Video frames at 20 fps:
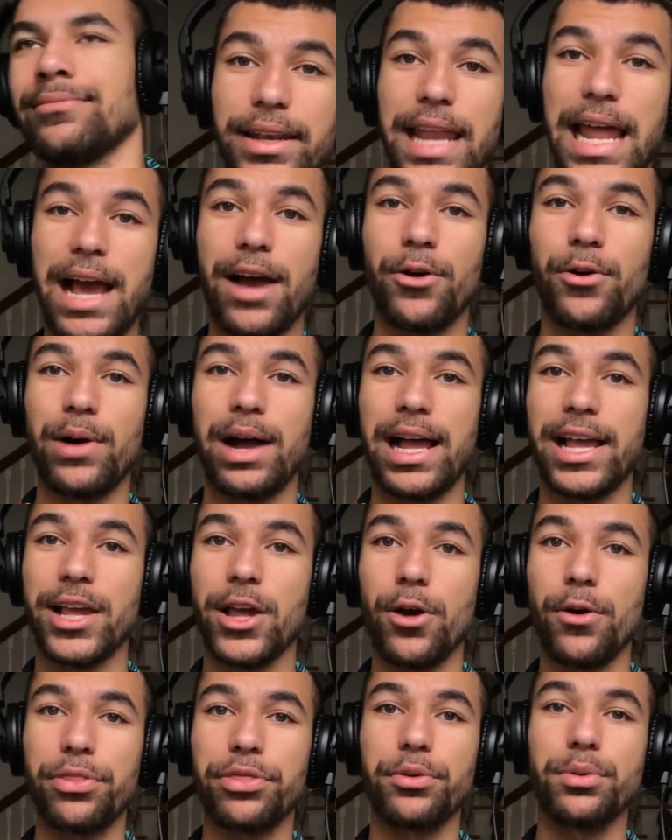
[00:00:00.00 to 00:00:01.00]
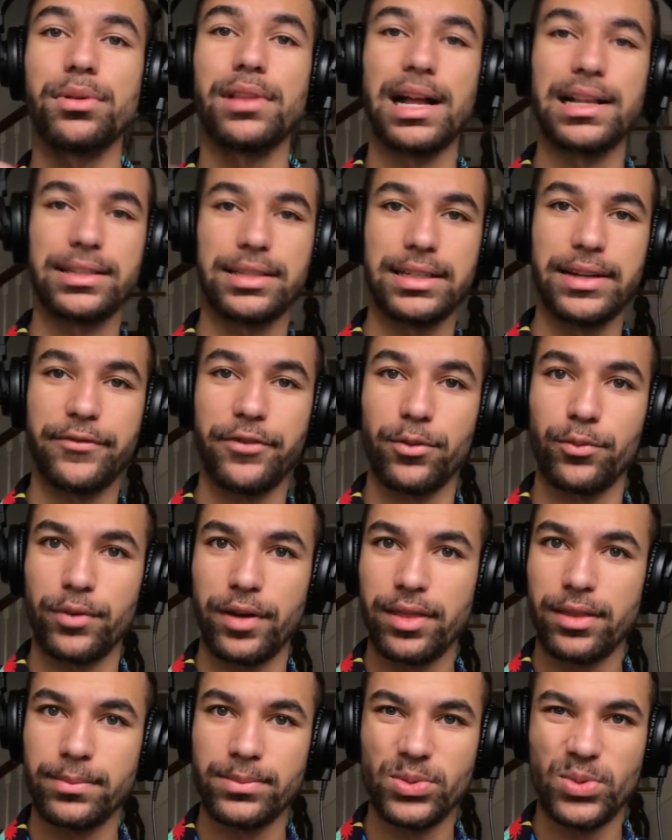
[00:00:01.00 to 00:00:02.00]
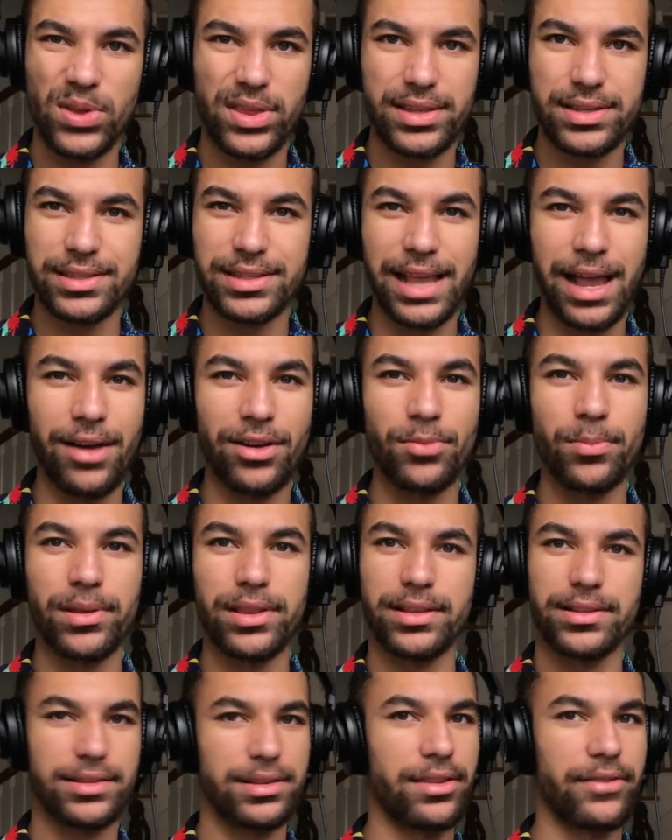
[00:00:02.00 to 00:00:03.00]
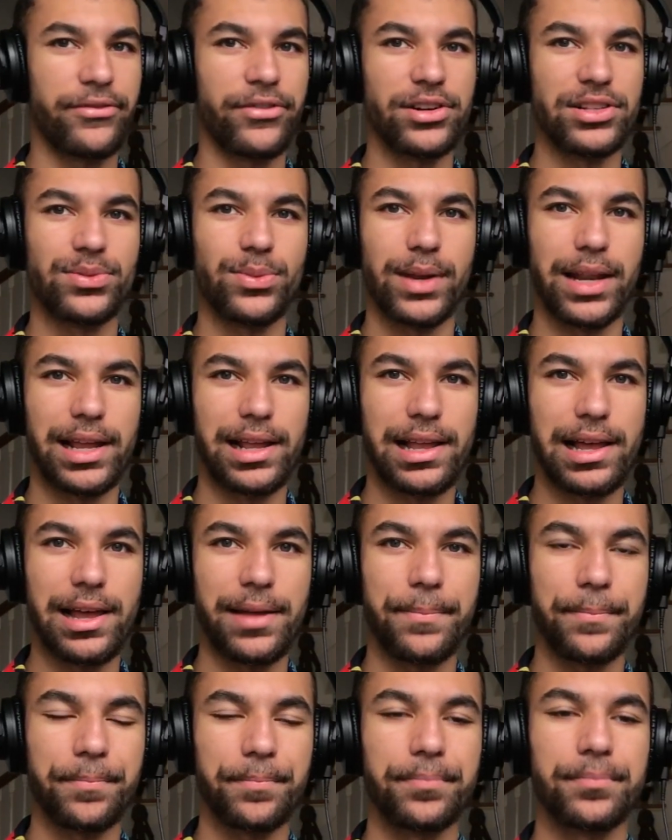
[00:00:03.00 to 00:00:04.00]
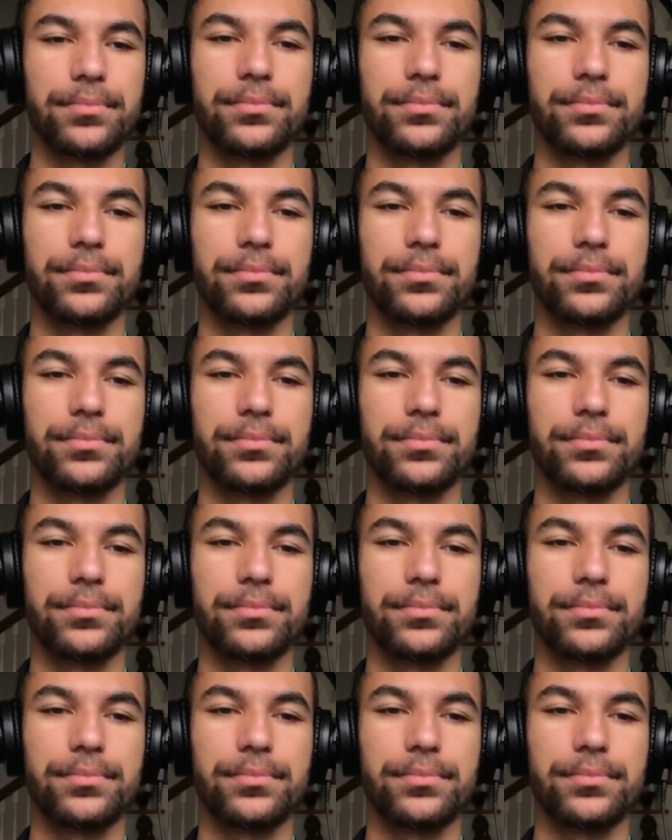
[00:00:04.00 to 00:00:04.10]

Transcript: Now, I go through lots of different rhythms with the sound, but this is the first one I got.